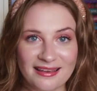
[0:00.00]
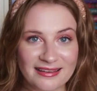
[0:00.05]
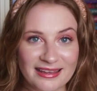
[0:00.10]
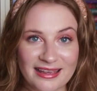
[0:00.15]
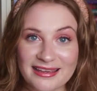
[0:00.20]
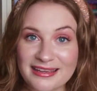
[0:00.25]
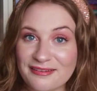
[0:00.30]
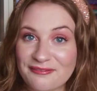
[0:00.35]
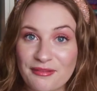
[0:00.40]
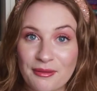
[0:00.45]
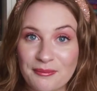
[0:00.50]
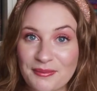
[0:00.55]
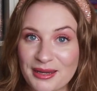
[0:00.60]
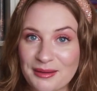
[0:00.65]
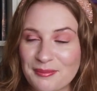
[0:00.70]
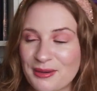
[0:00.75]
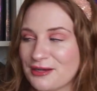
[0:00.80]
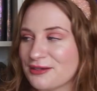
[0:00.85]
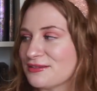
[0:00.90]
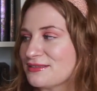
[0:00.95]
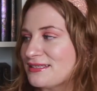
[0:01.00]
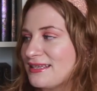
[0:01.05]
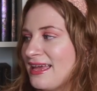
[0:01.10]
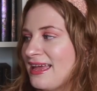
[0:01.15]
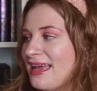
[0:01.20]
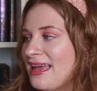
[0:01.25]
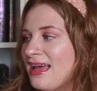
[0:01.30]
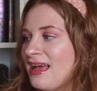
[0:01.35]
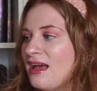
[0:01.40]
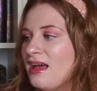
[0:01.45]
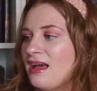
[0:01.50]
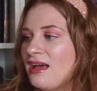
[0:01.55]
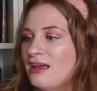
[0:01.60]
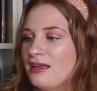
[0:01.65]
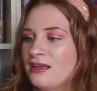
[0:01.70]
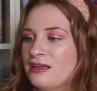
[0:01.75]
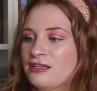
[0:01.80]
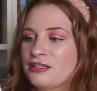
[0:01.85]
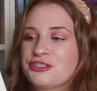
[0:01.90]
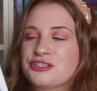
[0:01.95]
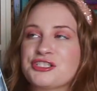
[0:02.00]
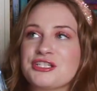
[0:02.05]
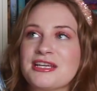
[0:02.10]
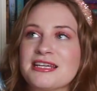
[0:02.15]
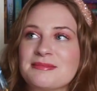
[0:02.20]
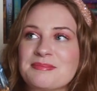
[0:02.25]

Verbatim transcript: Okay, give them nightmares. She